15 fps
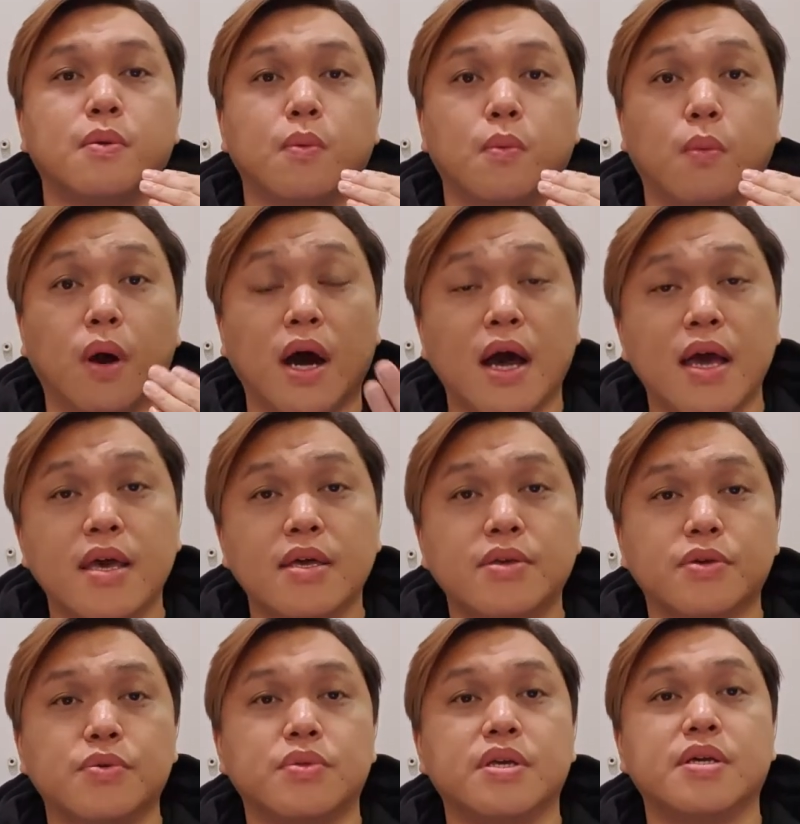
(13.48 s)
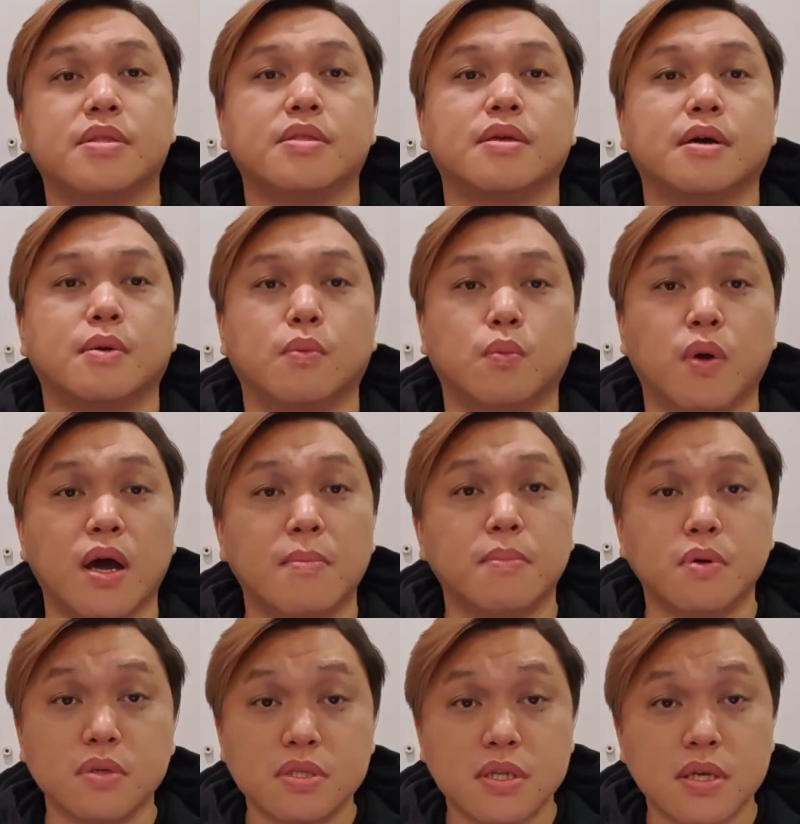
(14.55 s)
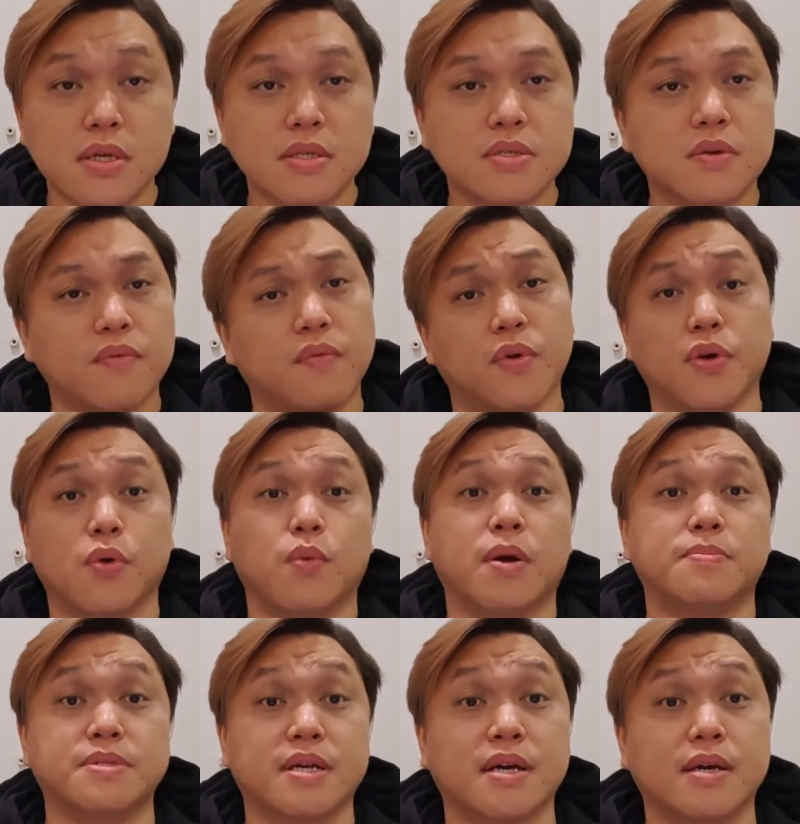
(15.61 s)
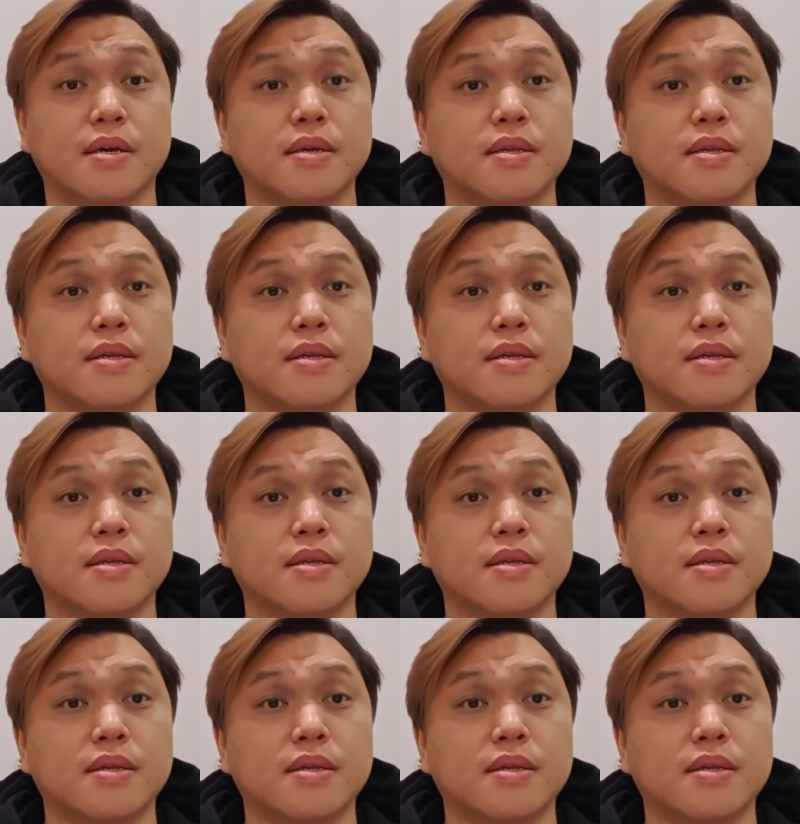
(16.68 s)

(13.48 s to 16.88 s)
why you need a web hostings for your website.